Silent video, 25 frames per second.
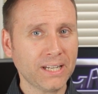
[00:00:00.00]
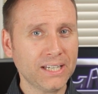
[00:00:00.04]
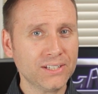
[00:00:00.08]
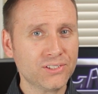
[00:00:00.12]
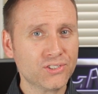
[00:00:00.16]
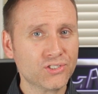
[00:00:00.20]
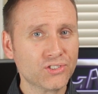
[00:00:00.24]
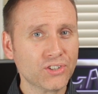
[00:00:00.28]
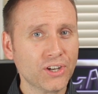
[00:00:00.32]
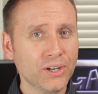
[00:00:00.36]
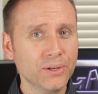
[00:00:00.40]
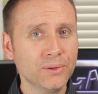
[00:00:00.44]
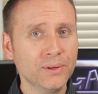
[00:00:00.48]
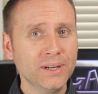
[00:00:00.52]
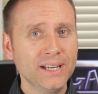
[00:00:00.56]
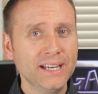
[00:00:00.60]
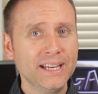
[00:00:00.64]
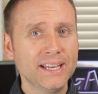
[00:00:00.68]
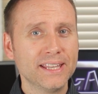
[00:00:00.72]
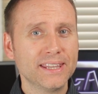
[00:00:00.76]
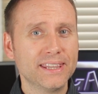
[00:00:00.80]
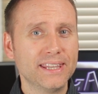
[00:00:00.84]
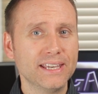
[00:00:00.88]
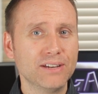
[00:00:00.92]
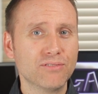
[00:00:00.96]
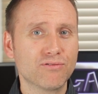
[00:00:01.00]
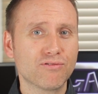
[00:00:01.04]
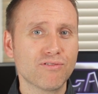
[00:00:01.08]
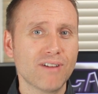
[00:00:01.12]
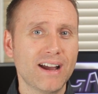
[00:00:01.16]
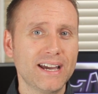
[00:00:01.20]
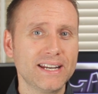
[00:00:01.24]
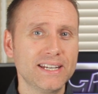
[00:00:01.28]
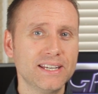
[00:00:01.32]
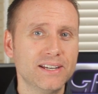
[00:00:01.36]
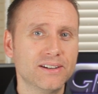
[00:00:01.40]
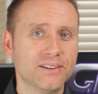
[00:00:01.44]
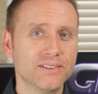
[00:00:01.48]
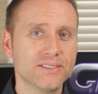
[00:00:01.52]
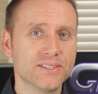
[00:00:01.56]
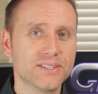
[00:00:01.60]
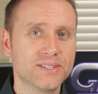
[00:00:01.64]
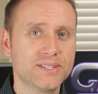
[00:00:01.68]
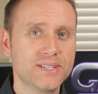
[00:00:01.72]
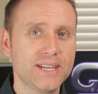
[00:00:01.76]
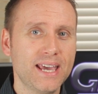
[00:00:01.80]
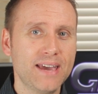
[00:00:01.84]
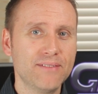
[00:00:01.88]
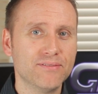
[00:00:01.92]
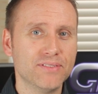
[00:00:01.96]
So the Radeon
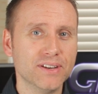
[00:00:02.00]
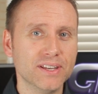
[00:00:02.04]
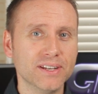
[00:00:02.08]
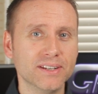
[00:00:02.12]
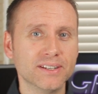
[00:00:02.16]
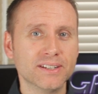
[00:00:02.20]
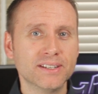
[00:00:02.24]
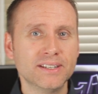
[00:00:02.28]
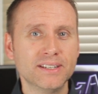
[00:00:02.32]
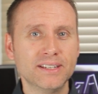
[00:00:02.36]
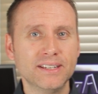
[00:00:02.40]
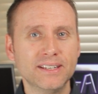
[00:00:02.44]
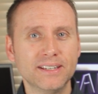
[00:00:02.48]
7